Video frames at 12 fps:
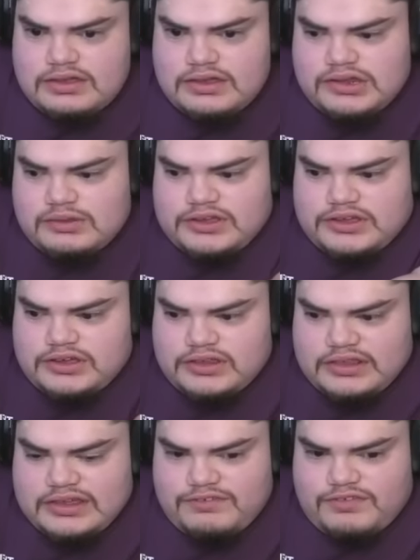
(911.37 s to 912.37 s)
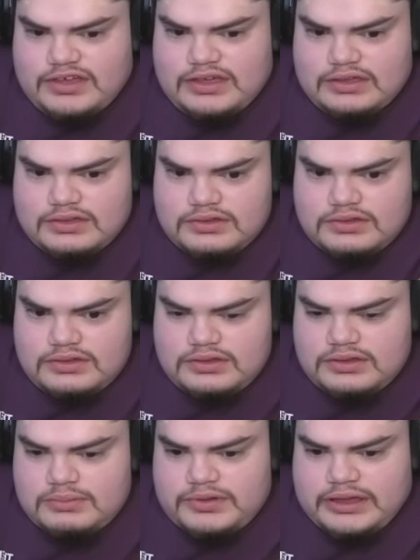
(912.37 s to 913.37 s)
so he couldn't lift it,
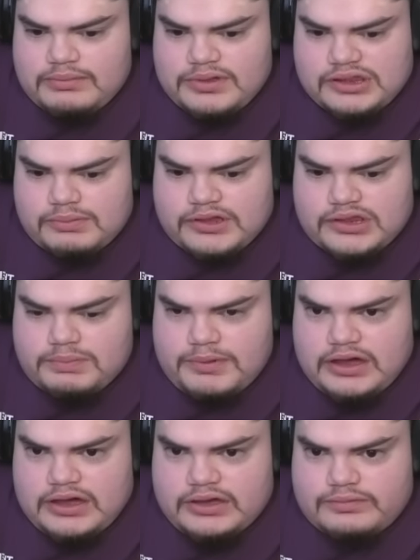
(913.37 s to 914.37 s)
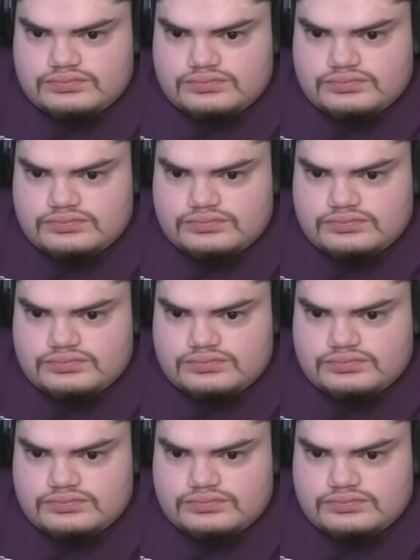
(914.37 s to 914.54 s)
but I missed my spot.